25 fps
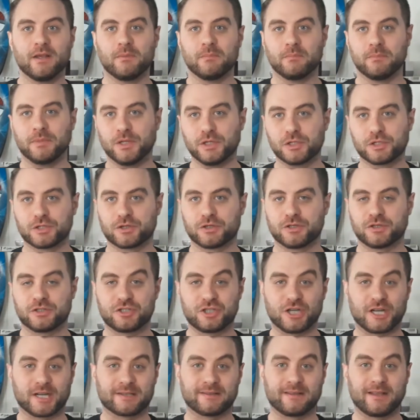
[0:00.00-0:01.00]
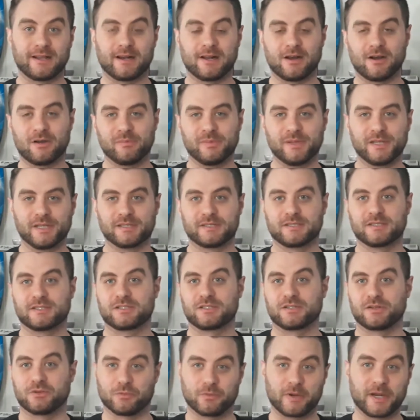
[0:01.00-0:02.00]
be sure to check that out because
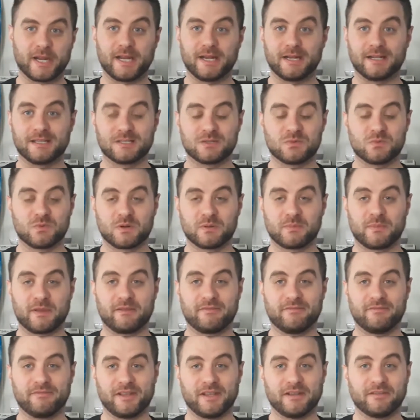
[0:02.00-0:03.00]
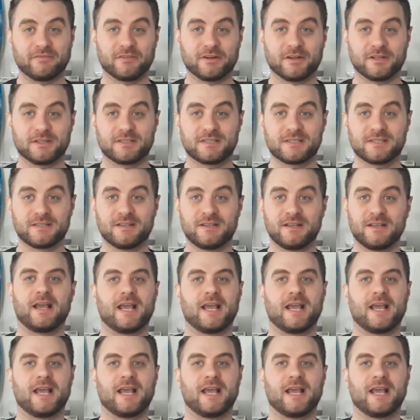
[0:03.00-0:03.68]
it's great, it's one of my favorites.